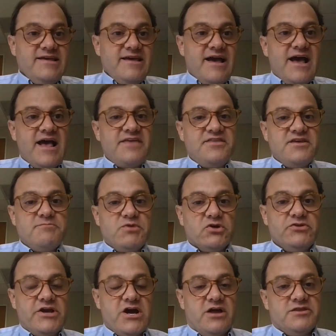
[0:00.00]
Yeah, I think
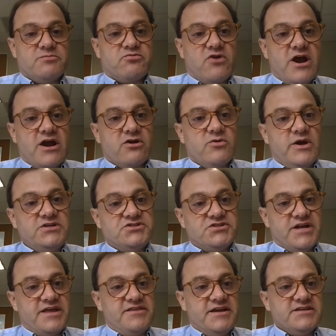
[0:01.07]
building on the prior
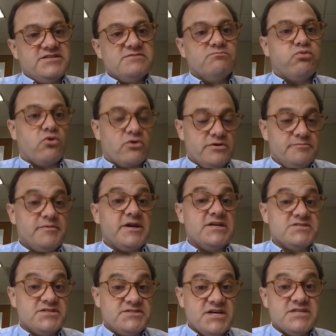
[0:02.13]
question, I think it's important
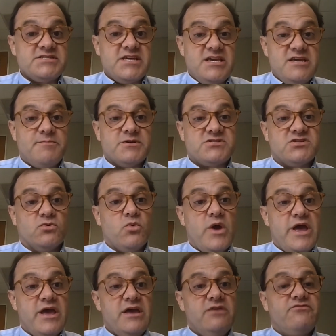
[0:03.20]
because it does keep us
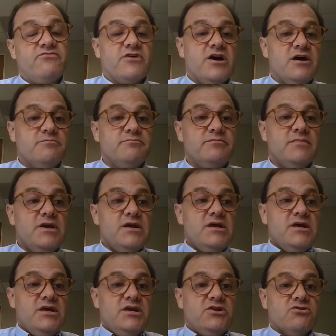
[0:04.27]
away from,
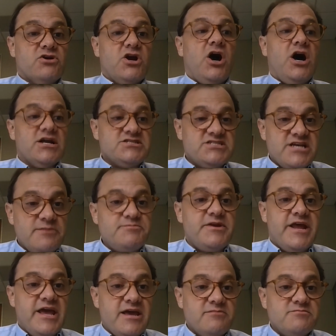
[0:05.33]
concept
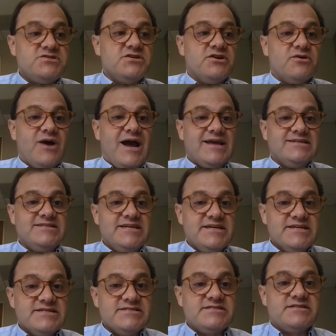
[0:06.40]
names,
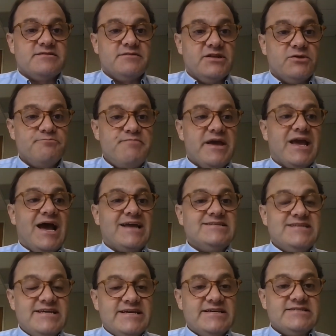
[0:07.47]
ideas, big
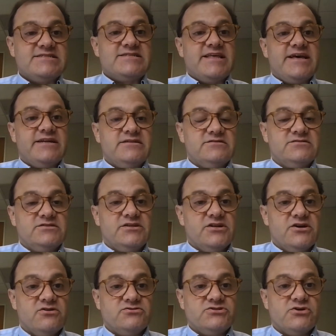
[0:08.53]
ideas that,
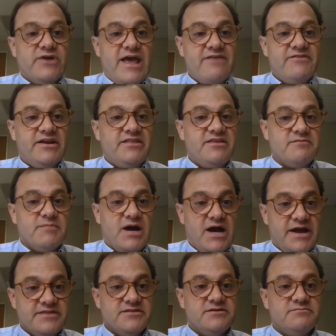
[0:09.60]
don't have anything
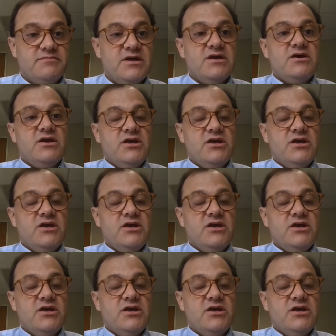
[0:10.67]
behind them.